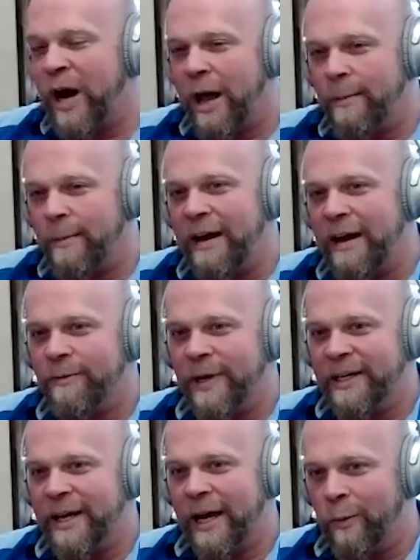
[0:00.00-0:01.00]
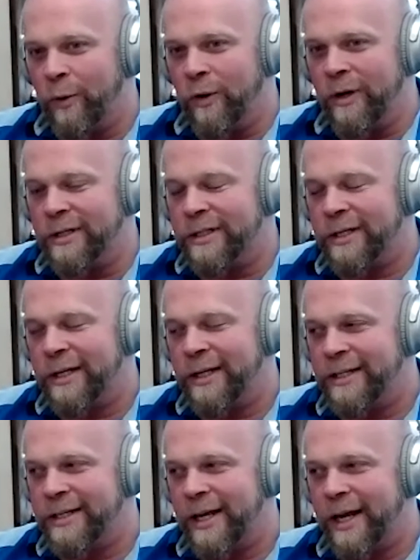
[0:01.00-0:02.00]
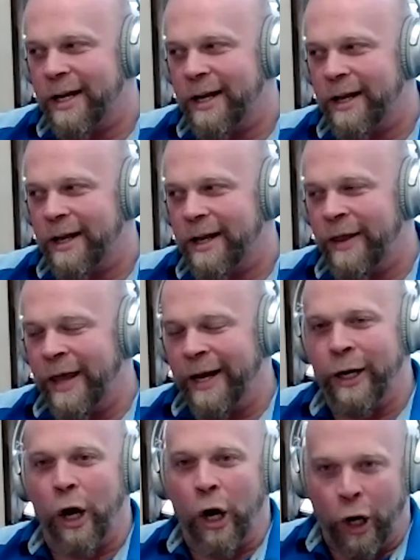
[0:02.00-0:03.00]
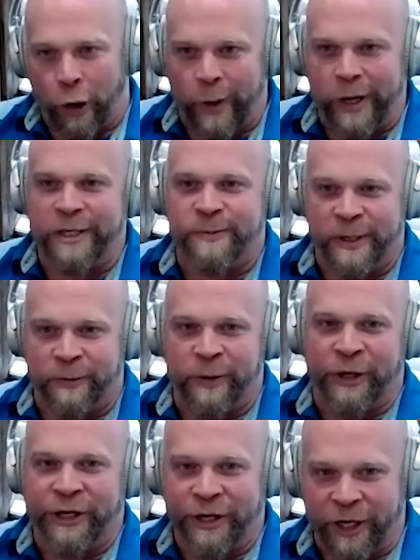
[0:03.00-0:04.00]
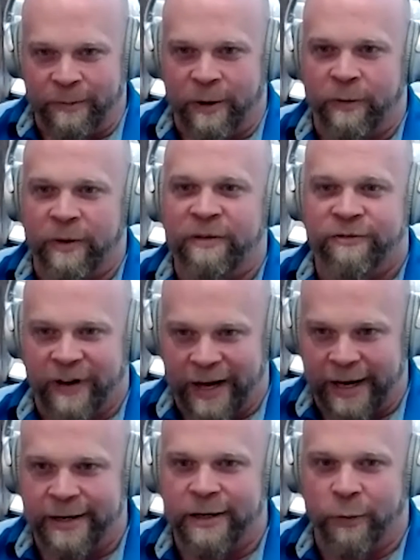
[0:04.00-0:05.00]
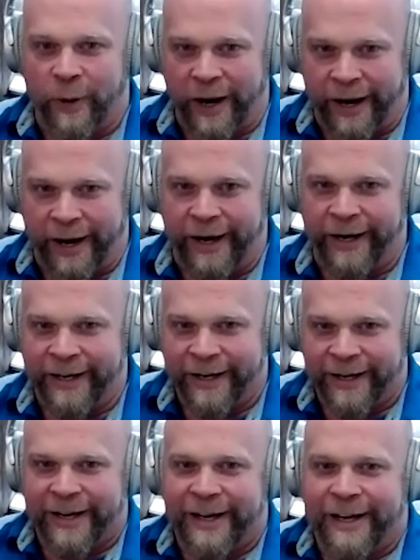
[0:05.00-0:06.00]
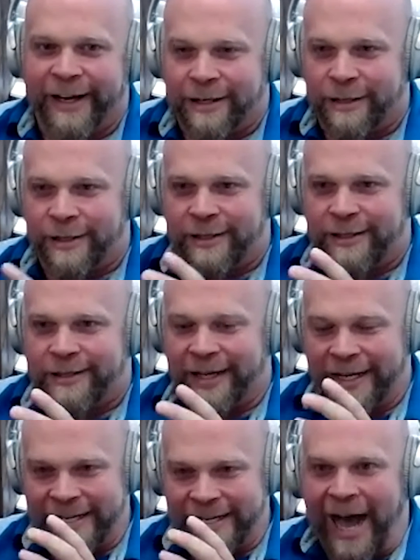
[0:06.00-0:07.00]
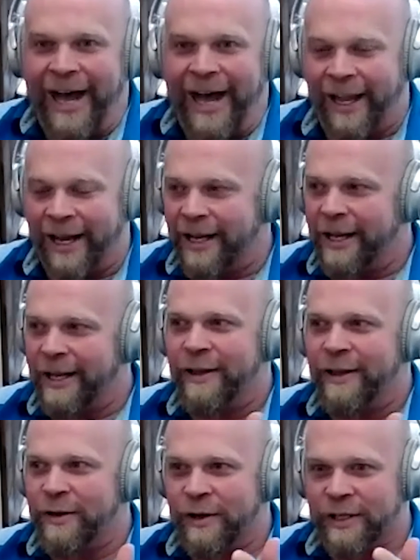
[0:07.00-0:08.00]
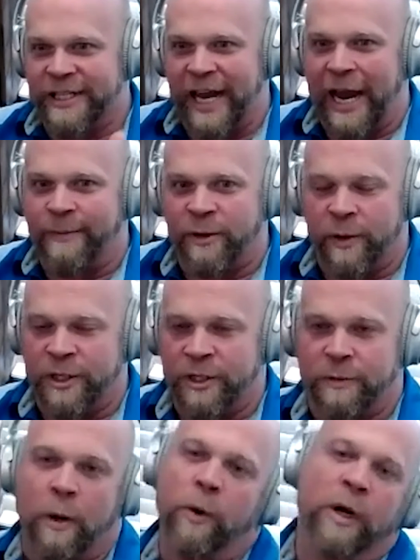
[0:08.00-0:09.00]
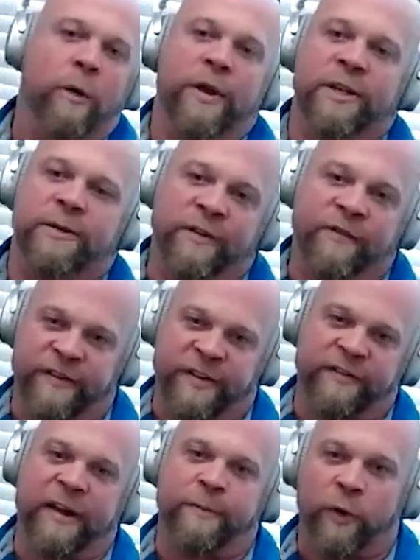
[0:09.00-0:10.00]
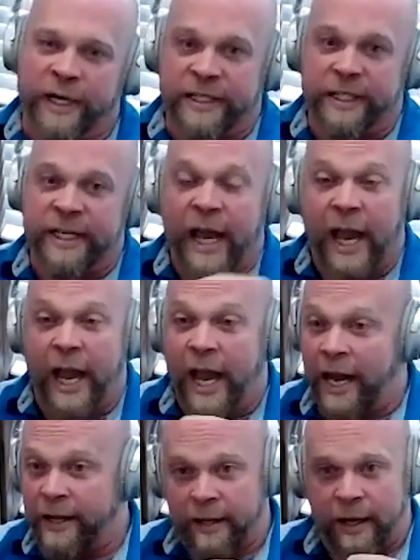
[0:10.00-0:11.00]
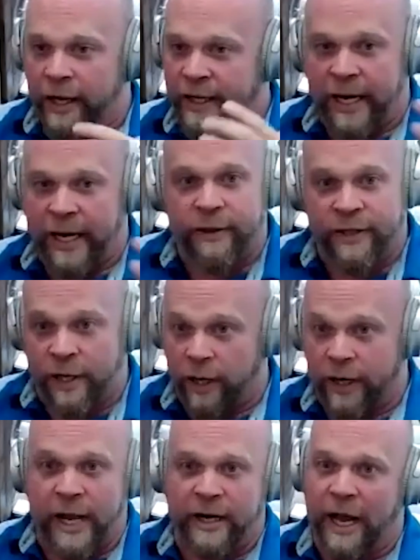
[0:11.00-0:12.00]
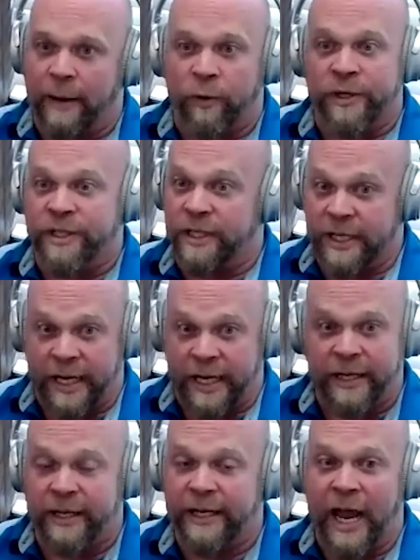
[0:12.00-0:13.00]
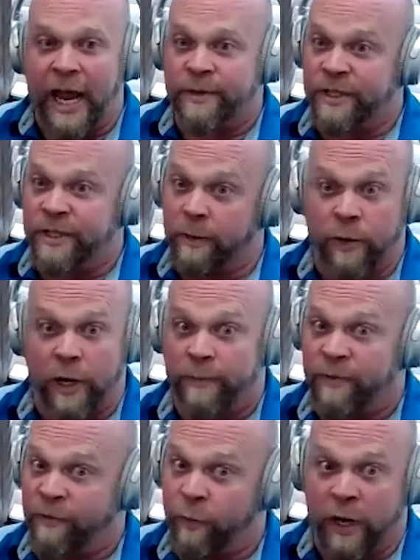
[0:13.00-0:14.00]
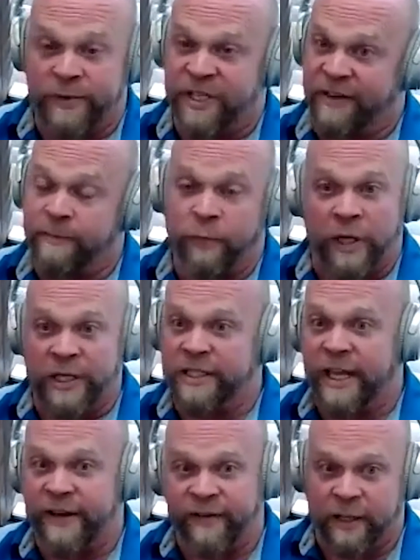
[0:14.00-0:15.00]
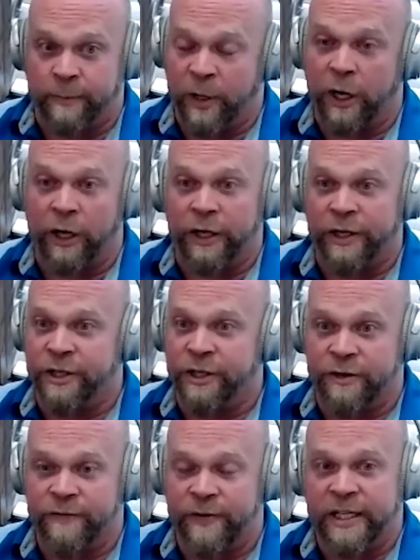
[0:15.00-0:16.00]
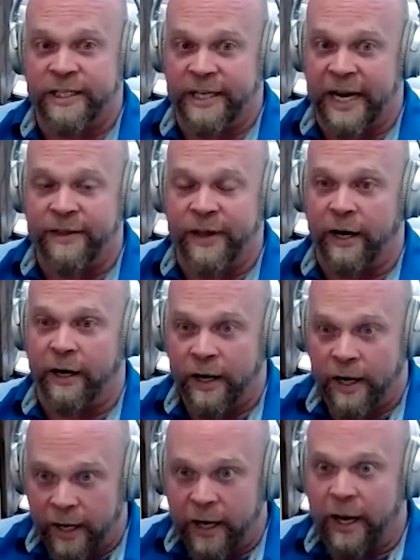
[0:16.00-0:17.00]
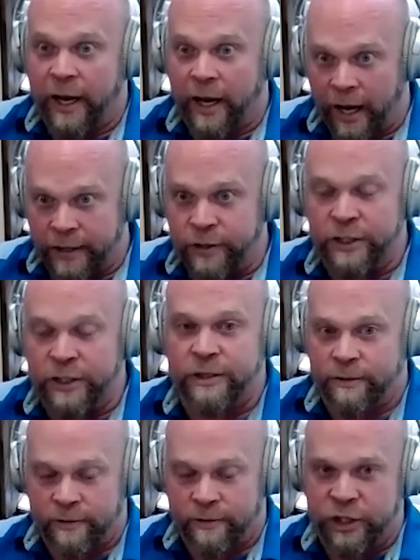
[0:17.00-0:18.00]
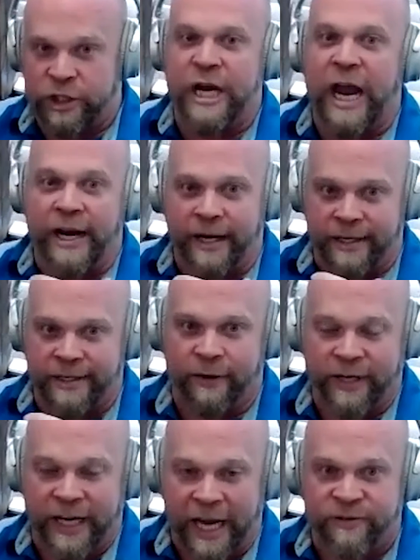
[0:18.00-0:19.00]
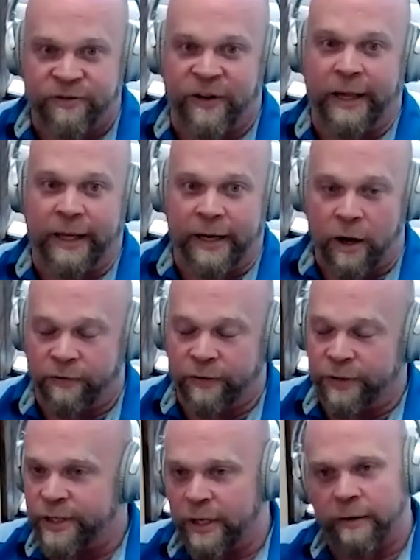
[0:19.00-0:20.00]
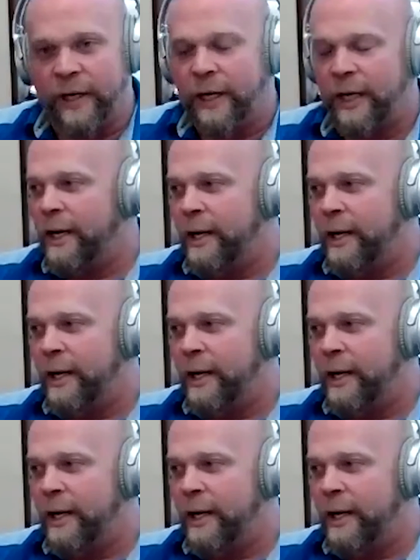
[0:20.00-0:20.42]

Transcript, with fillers: the problem I have with my Cowboys is that they could always be really good, but we find a way to not. Like there, there's games where we should, we're going to win this by fifty-five points. And again, the cardiac Cowboys at the end of the game, it's like we're up, we're up seven points and they've got the ball. And so you've got to stand there and just shake until the game's finally over. So